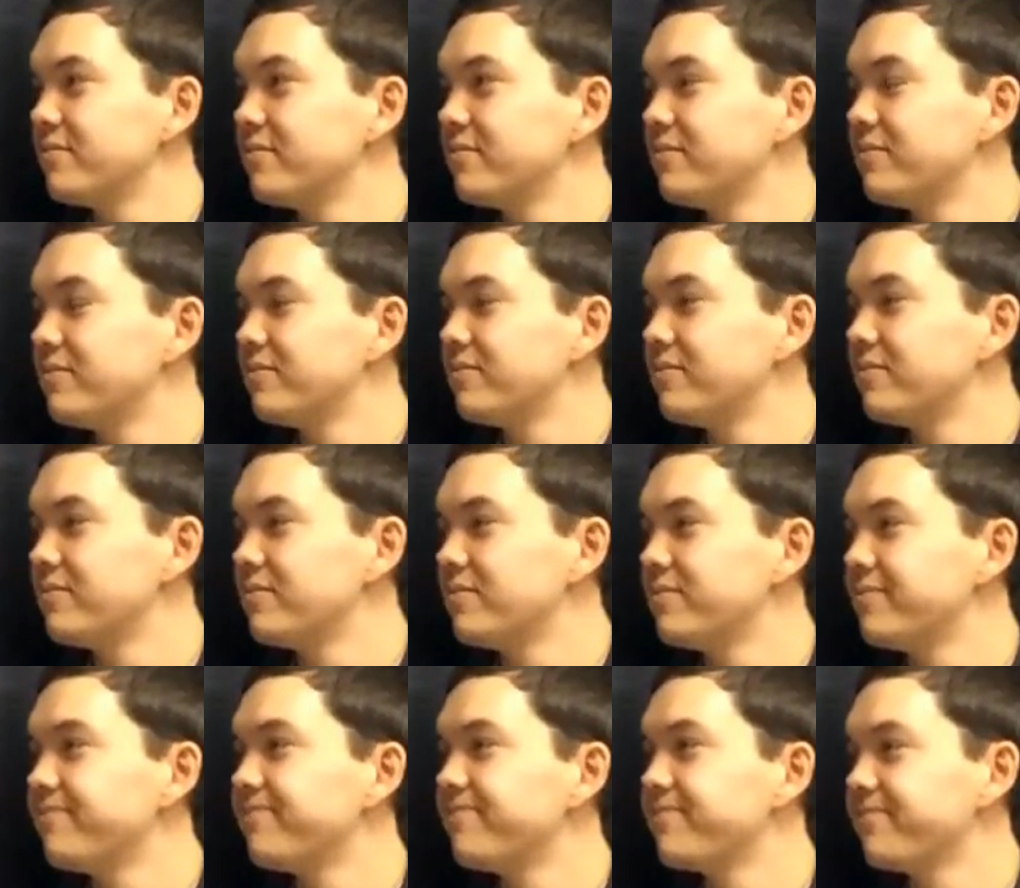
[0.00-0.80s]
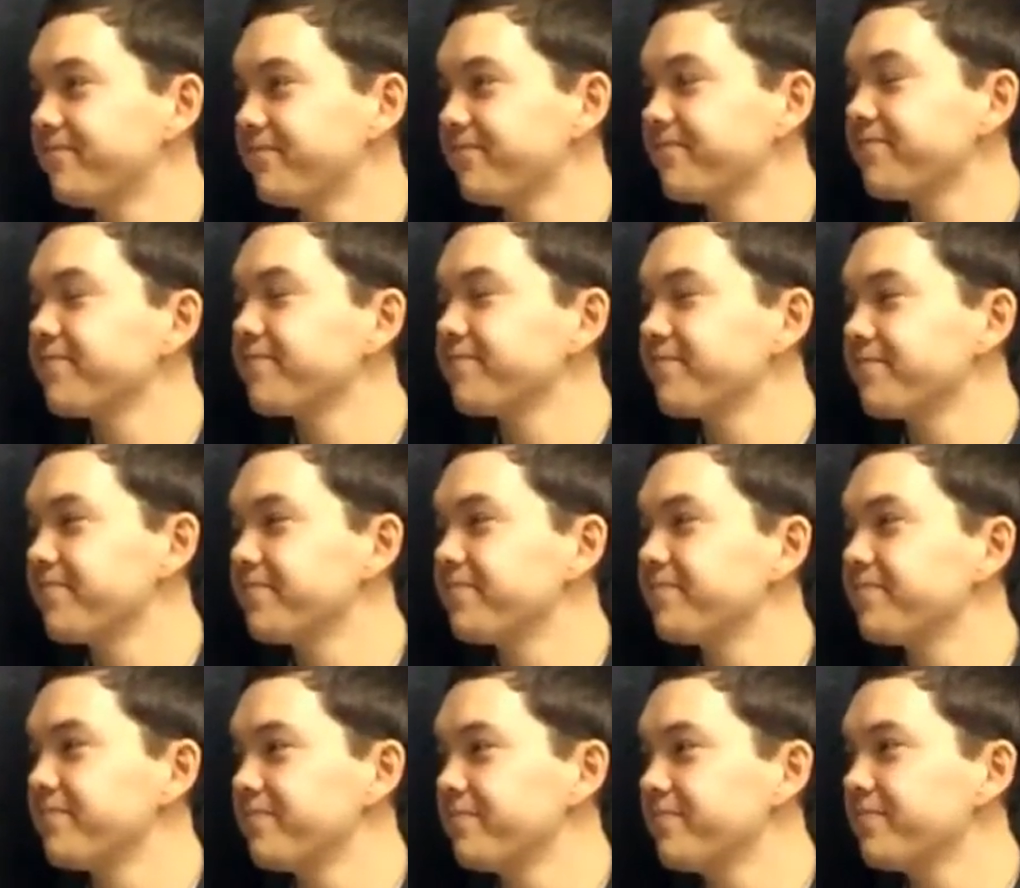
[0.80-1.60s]

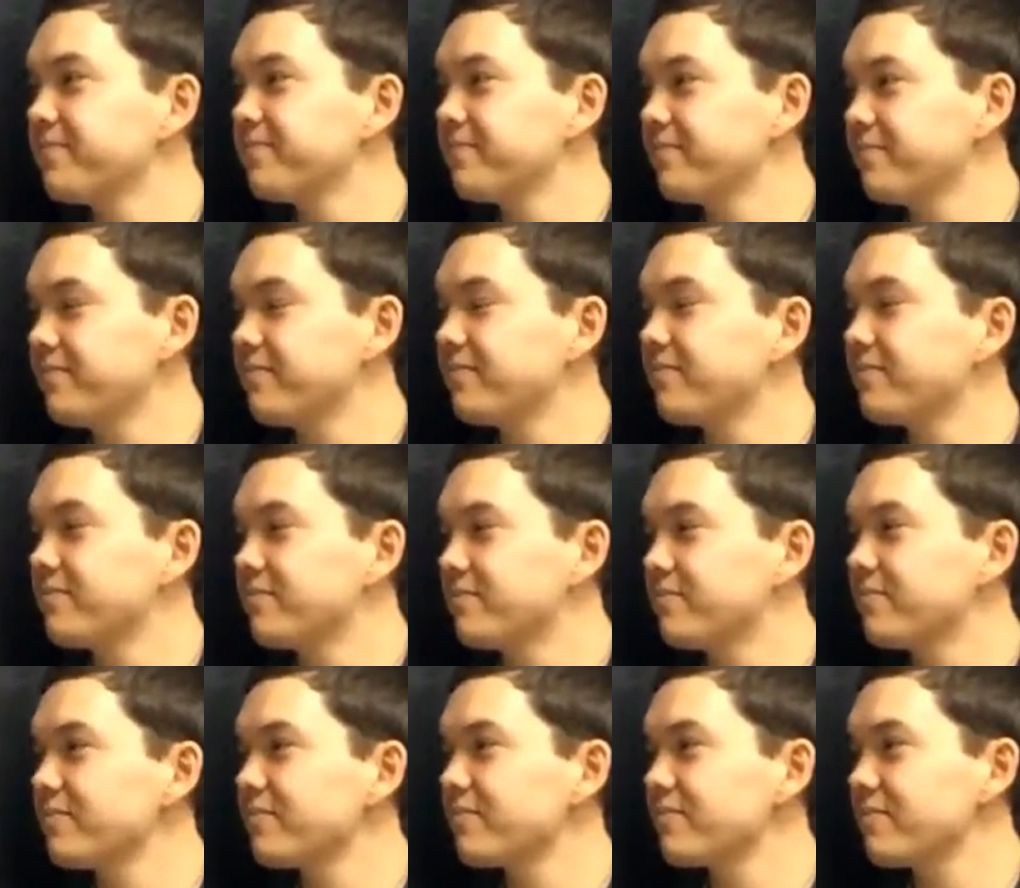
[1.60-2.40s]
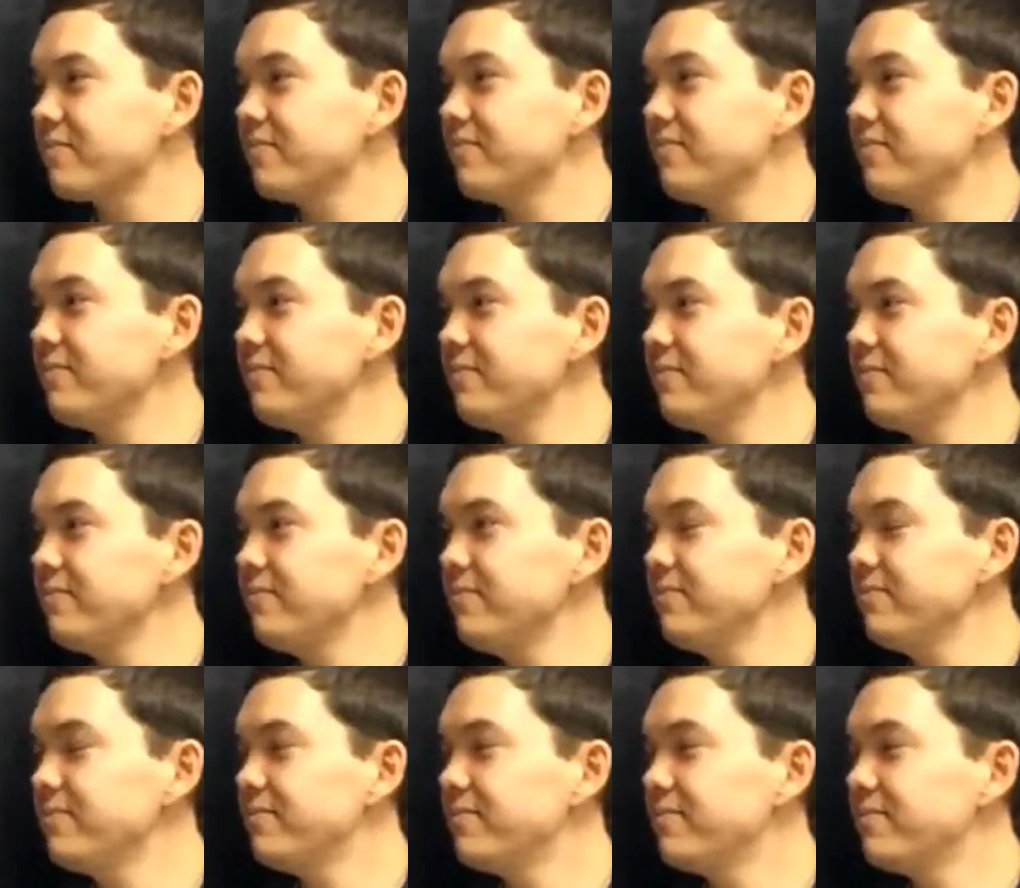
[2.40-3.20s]

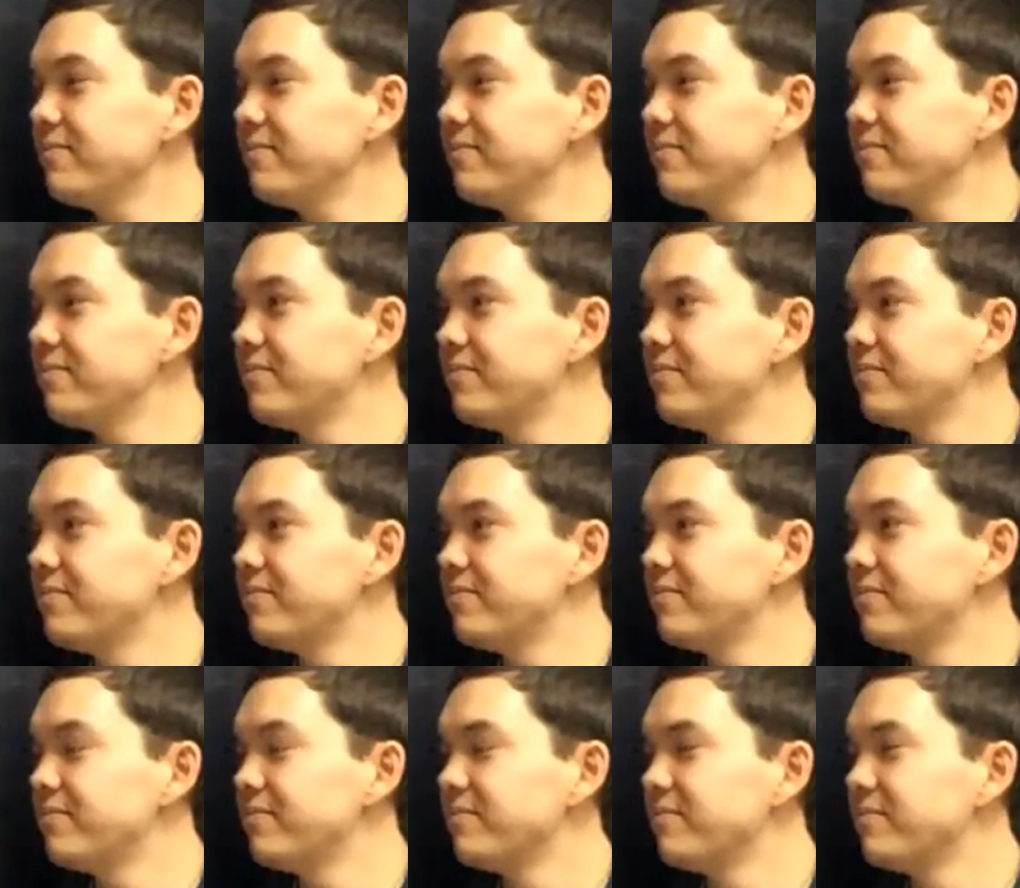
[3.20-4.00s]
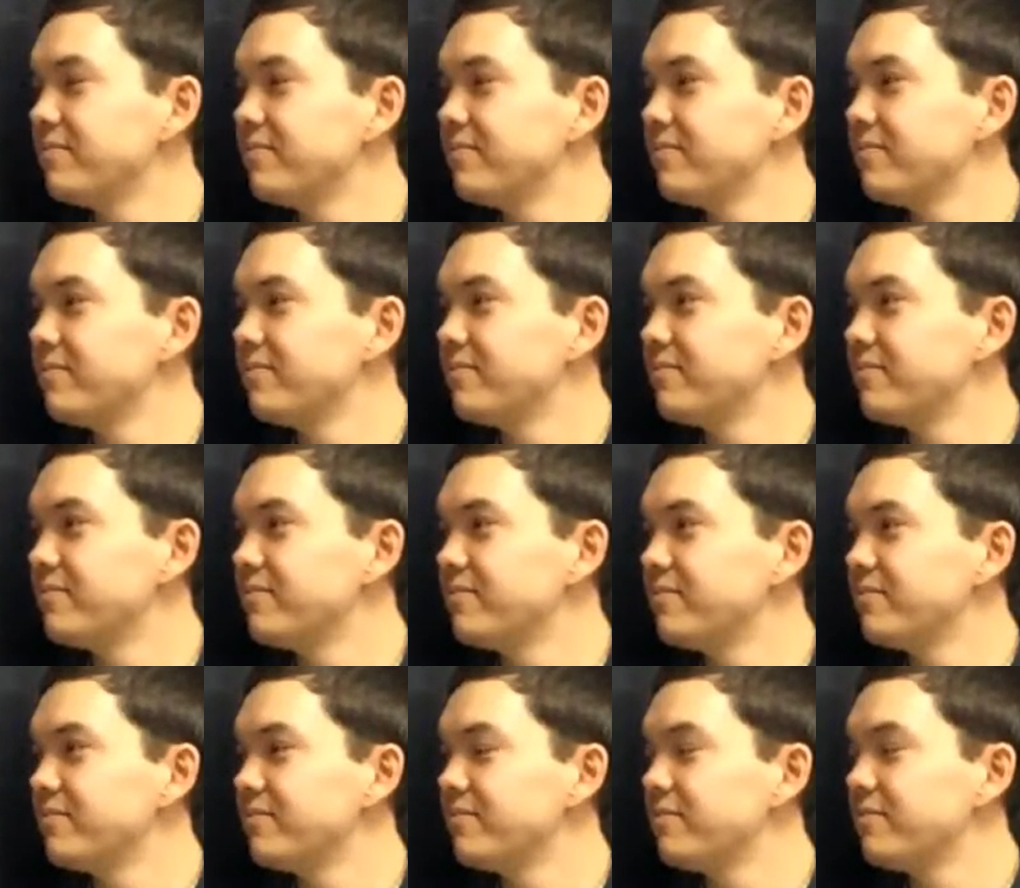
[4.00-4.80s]

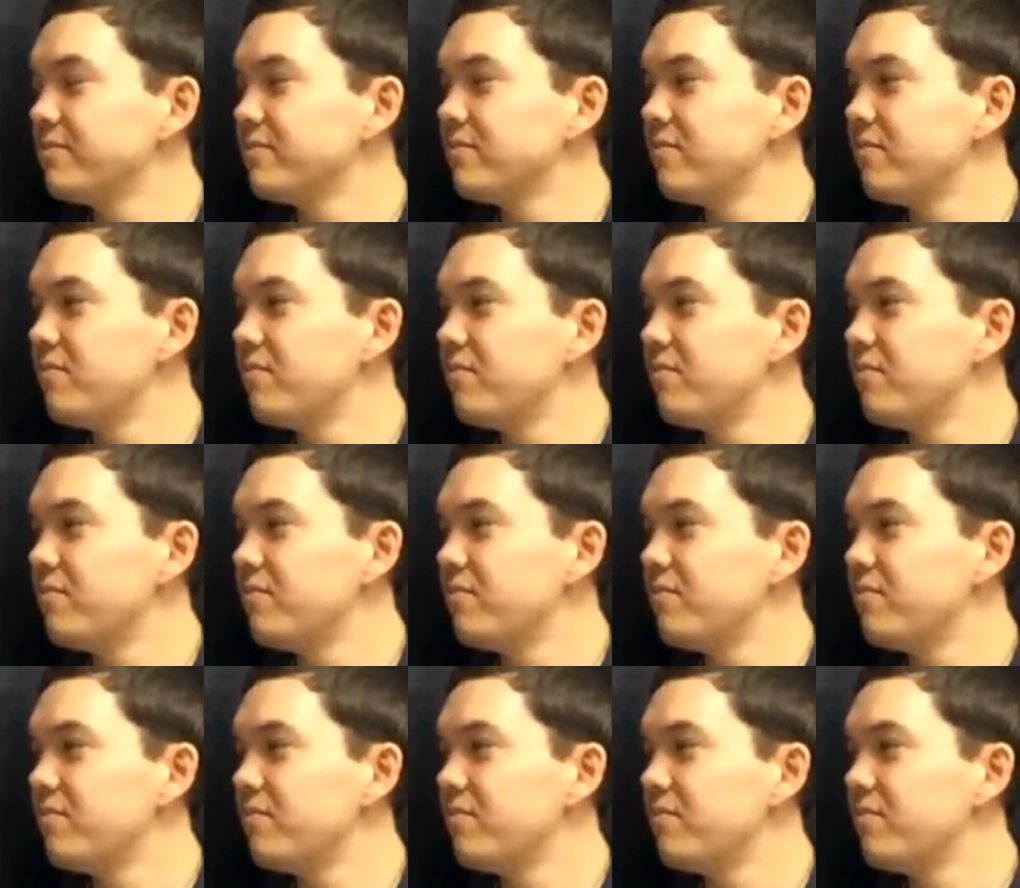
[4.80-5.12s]
[no speech]